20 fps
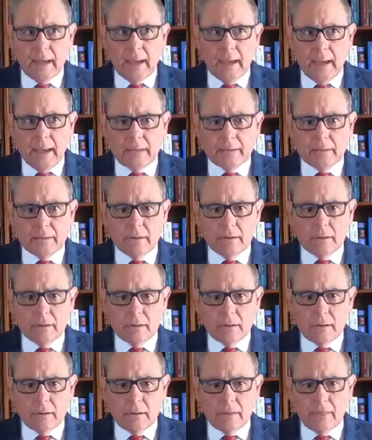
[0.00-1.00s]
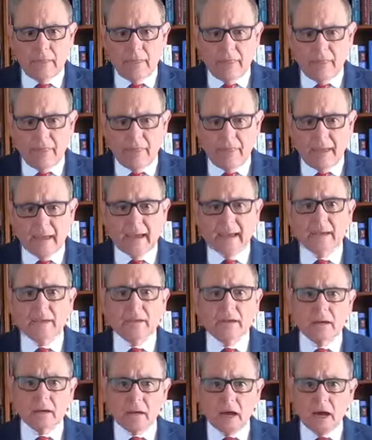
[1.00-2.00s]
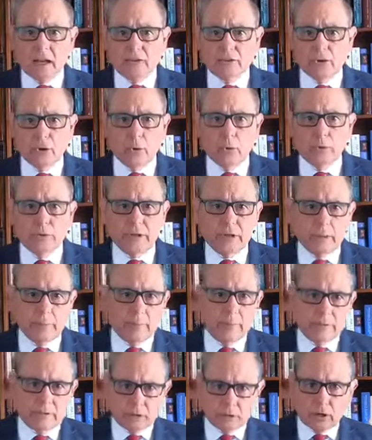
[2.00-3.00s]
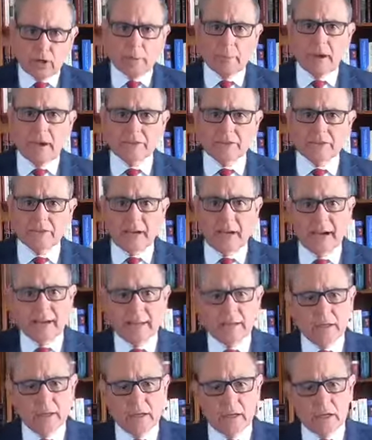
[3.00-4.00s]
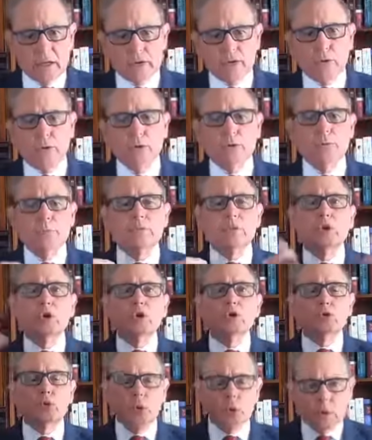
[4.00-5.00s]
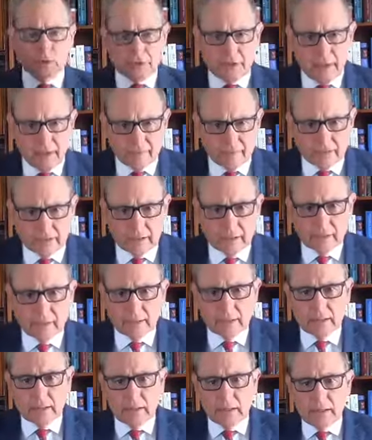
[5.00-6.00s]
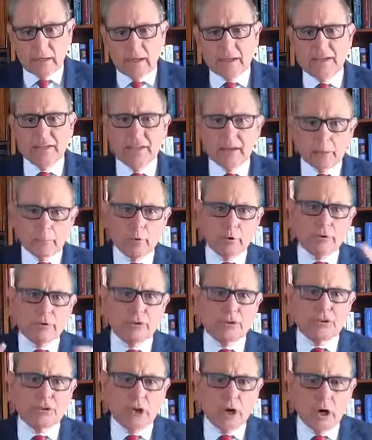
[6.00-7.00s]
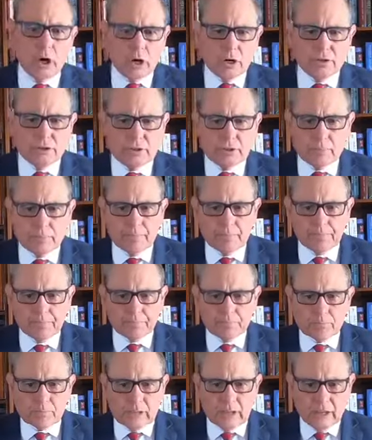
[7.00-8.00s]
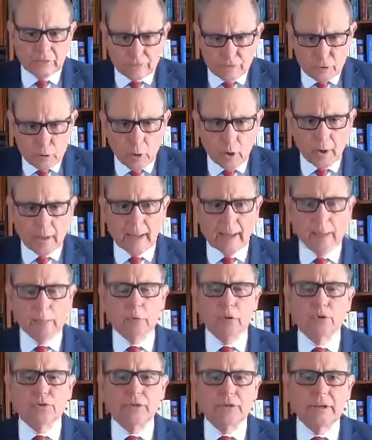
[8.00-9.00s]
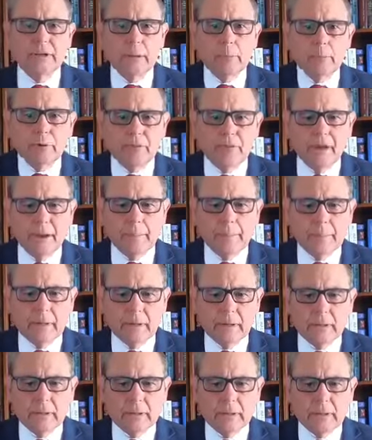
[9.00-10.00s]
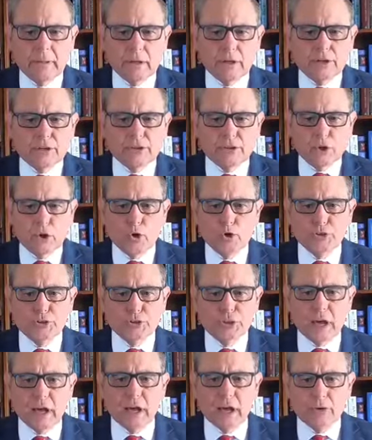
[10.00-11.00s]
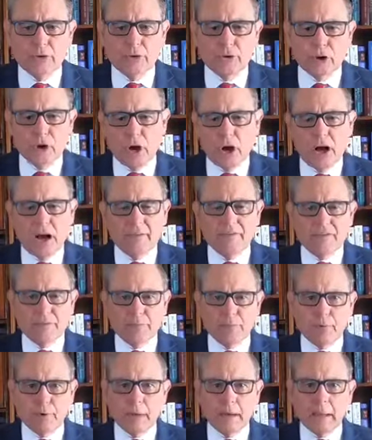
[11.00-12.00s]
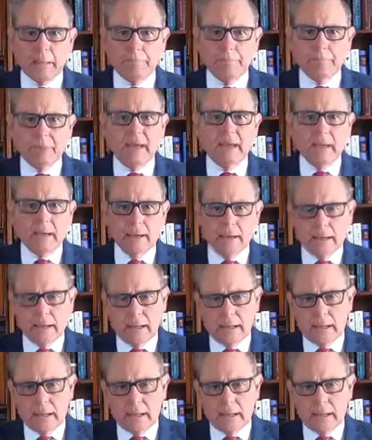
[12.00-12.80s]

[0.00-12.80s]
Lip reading: And then God told him, took him outside, told him to look towards heaven, number the stars. If you are able to number them, so shall your offspring be.